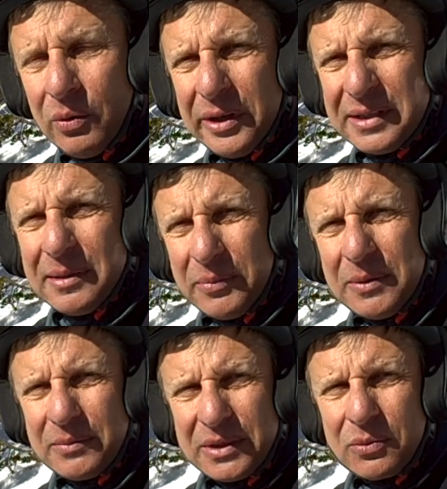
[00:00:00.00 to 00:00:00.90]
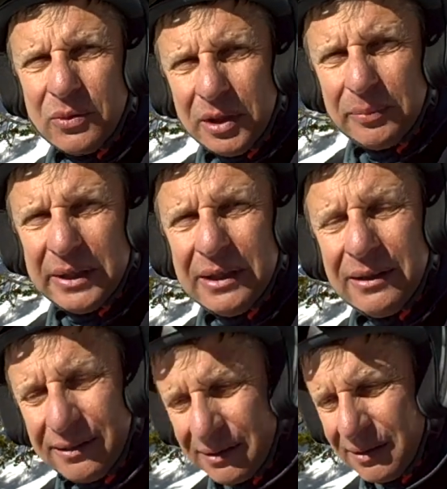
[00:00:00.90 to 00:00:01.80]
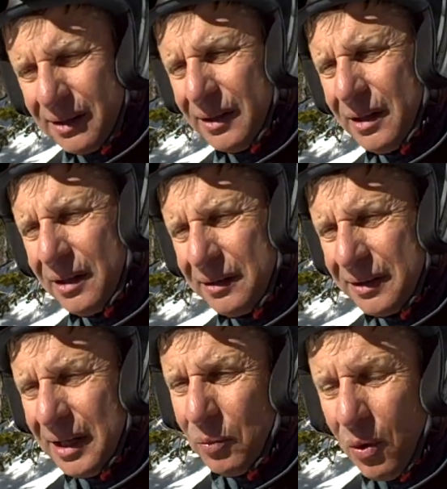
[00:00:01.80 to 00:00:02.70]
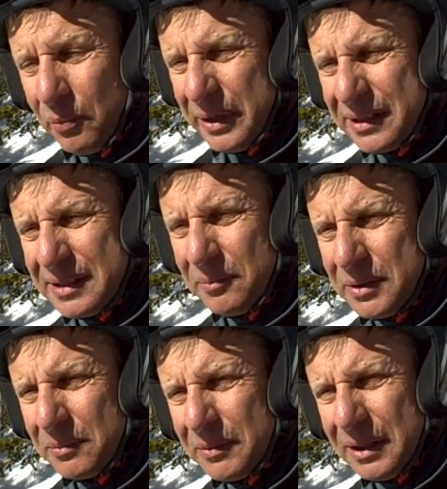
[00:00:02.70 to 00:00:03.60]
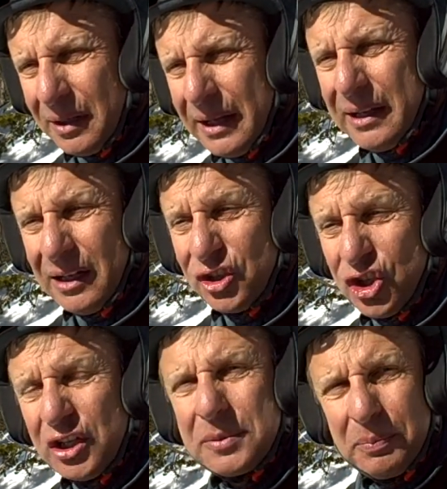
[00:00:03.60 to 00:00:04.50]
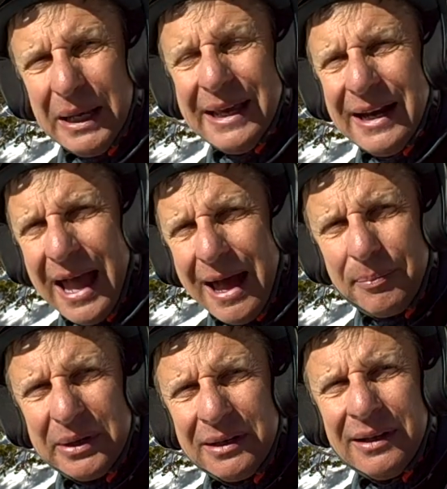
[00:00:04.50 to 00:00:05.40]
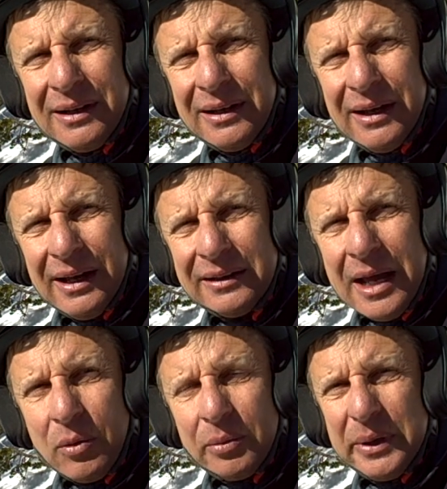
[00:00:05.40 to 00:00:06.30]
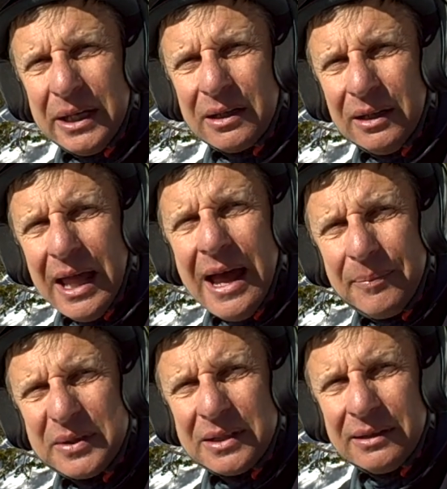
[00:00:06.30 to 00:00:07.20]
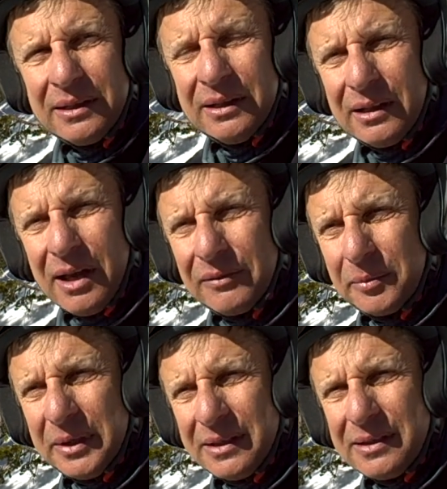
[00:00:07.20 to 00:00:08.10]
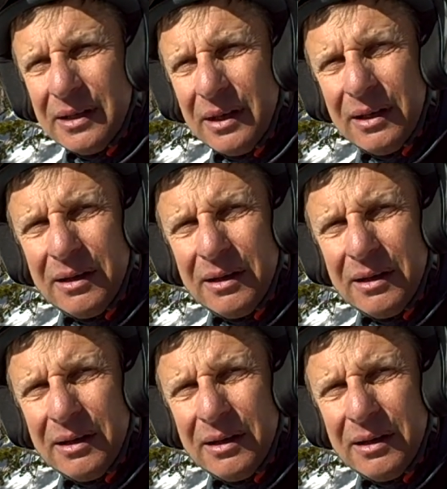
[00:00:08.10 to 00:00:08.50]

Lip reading: Well, the symptoms will be. It won't be a symptom. It'll just plain happen, and that will be a collapse in the government